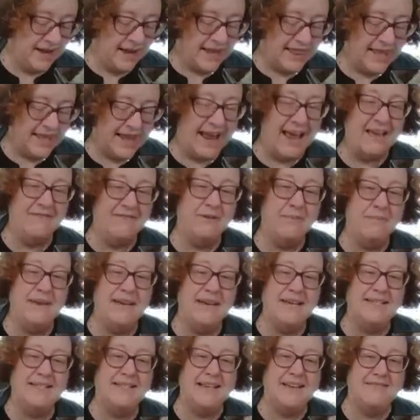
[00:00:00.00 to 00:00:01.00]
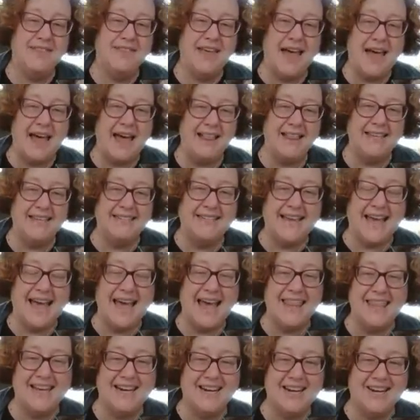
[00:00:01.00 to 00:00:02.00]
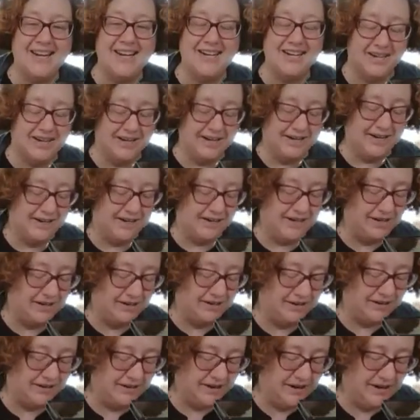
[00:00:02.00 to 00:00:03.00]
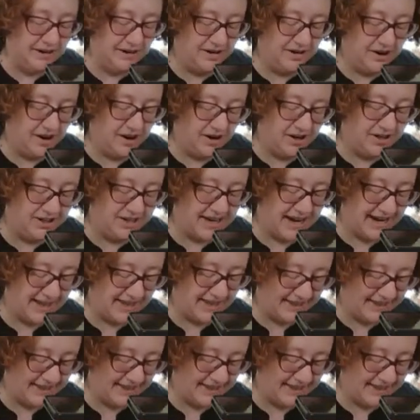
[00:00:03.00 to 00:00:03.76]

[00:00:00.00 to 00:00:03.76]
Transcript: Now I have a piece of the Highland Heather cardstock.